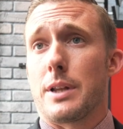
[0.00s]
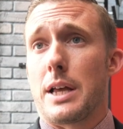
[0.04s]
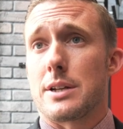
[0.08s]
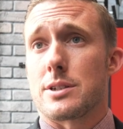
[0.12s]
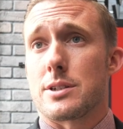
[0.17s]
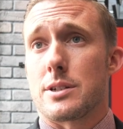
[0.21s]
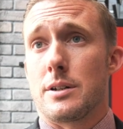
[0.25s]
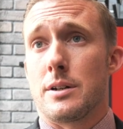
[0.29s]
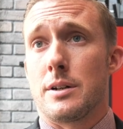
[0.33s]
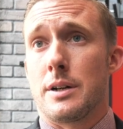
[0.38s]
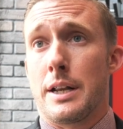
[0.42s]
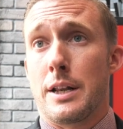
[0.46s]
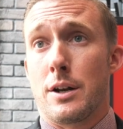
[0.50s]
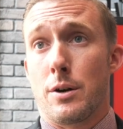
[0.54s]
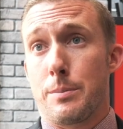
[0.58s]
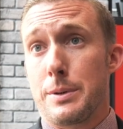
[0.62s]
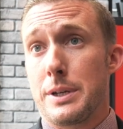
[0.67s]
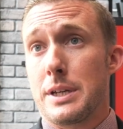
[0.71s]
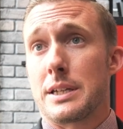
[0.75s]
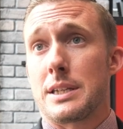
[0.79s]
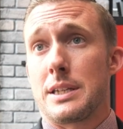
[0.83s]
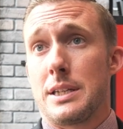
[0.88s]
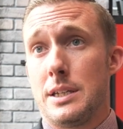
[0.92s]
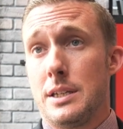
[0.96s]
last year, and it'll
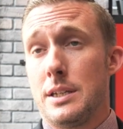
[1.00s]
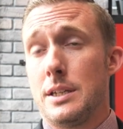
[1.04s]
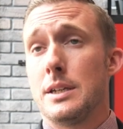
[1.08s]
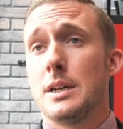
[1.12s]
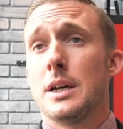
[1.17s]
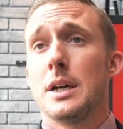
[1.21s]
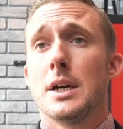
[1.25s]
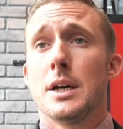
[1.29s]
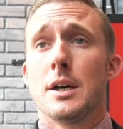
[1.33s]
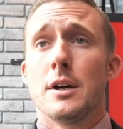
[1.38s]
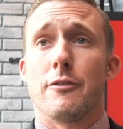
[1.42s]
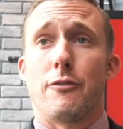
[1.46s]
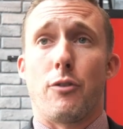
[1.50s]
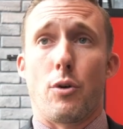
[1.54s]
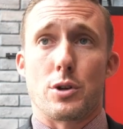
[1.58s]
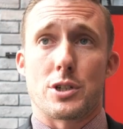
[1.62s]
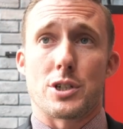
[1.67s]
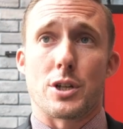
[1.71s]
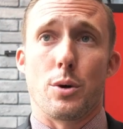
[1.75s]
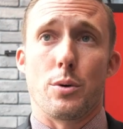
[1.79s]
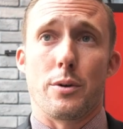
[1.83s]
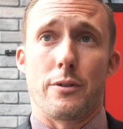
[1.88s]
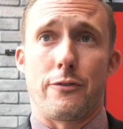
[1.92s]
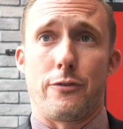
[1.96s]
be a key
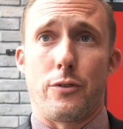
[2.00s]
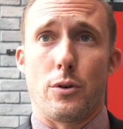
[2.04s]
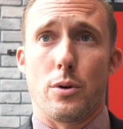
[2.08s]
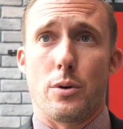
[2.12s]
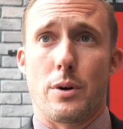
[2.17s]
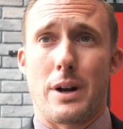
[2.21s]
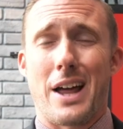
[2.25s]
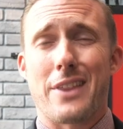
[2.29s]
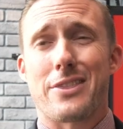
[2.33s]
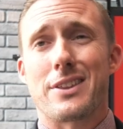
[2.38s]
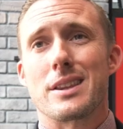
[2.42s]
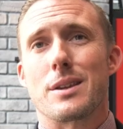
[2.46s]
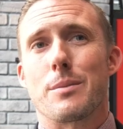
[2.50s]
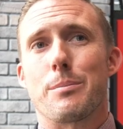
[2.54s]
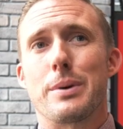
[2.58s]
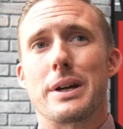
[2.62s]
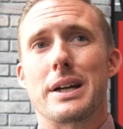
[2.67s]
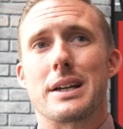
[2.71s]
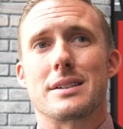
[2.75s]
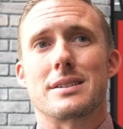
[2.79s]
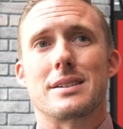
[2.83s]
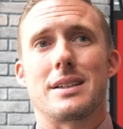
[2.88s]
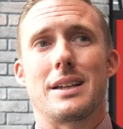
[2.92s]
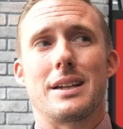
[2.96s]
force going forward. And I think the
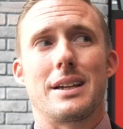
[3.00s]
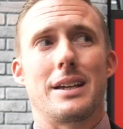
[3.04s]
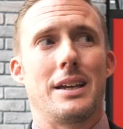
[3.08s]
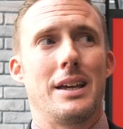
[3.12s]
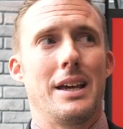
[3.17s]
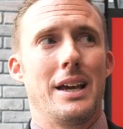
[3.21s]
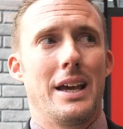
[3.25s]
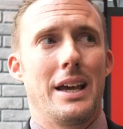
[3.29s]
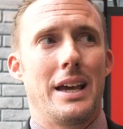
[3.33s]
biggest thing,